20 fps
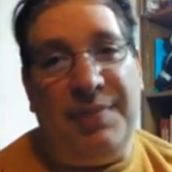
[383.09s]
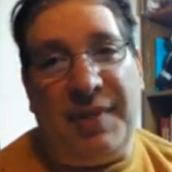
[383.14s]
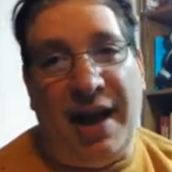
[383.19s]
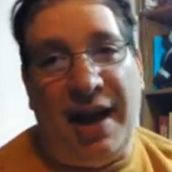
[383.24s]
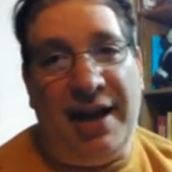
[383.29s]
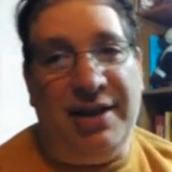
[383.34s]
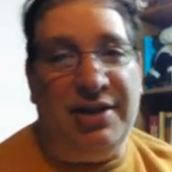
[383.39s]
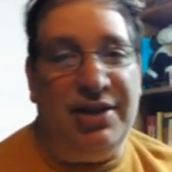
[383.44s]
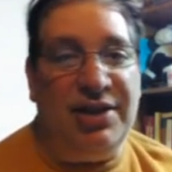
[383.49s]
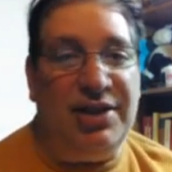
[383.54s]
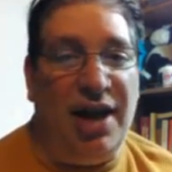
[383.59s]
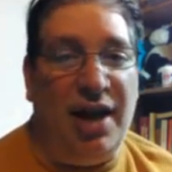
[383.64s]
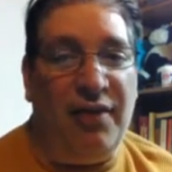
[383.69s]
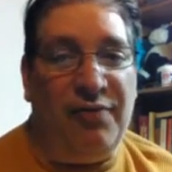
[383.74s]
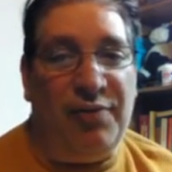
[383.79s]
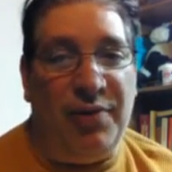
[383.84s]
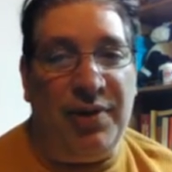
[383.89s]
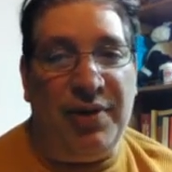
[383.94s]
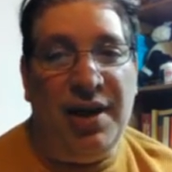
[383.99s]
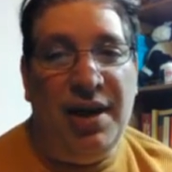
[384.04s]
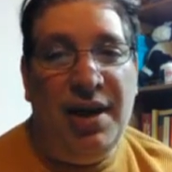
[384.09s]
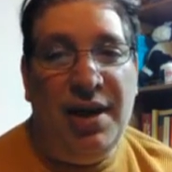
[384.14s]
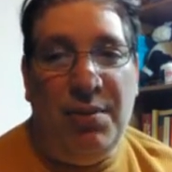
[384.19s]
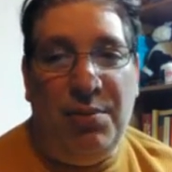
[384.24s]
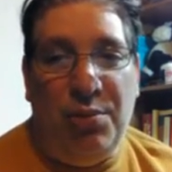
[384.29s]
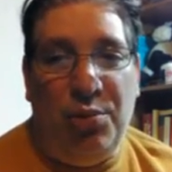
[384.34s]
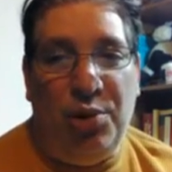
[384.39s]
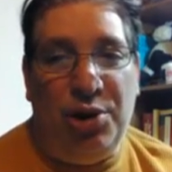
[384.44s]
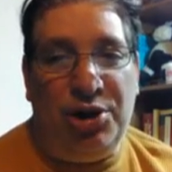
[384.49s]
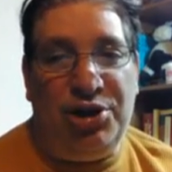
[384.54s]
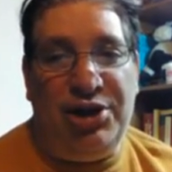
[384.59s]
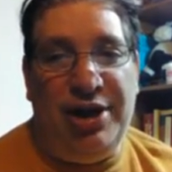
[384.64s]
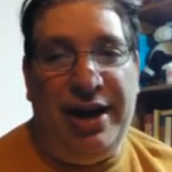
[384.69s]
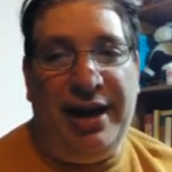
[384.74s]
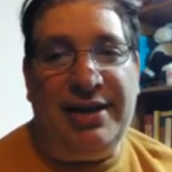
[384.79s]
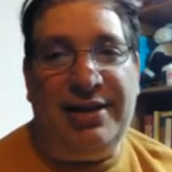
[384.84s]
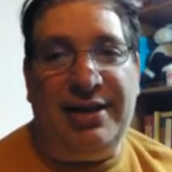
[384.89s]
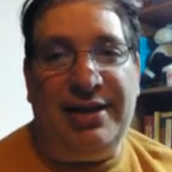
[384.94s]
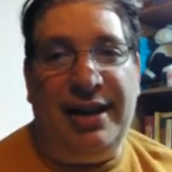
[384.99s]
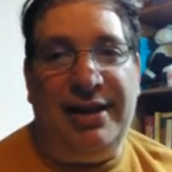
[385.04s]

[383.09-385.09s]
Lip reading: kinds of stuff with more chicks,